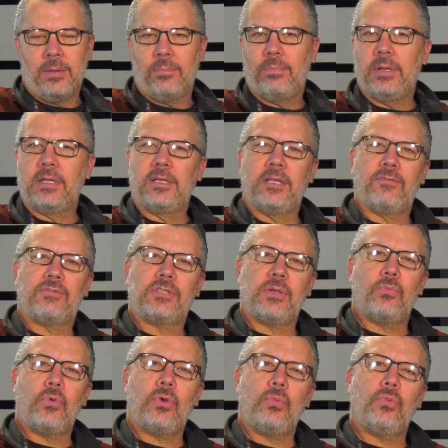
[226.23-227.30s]
But if
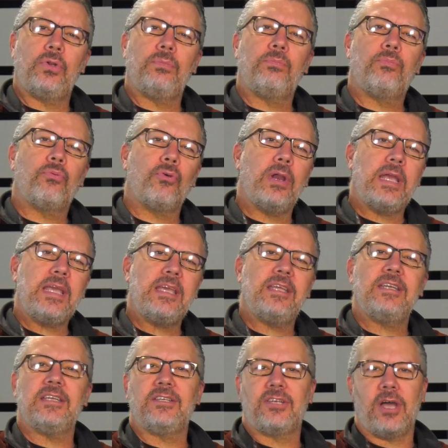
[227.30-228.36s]
someone would bring
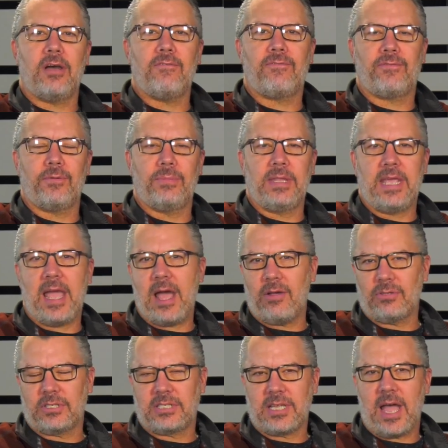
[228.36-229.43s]
in a dove from the
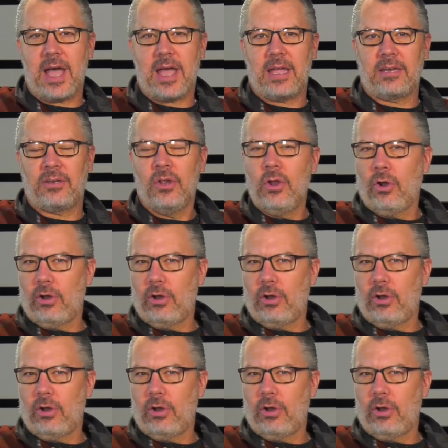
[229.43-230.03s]
outside